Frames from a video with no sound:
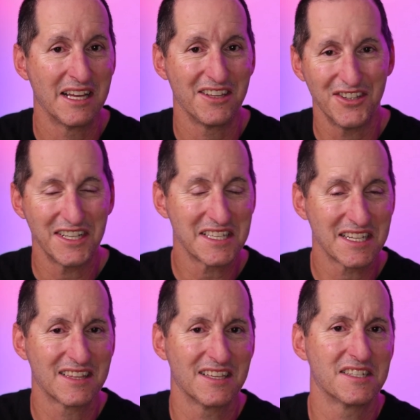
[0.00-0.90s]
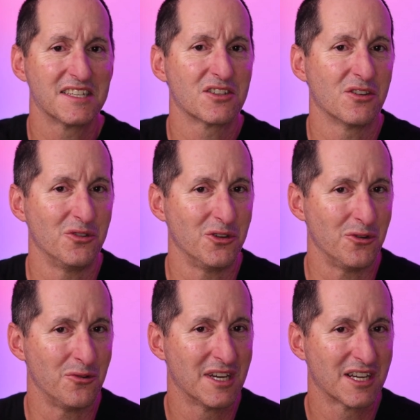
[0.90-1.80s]
you can see there's this
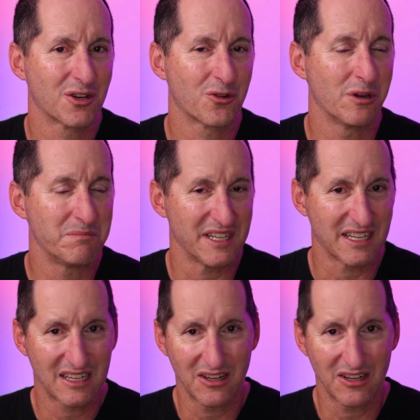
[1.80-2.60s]
new cryptic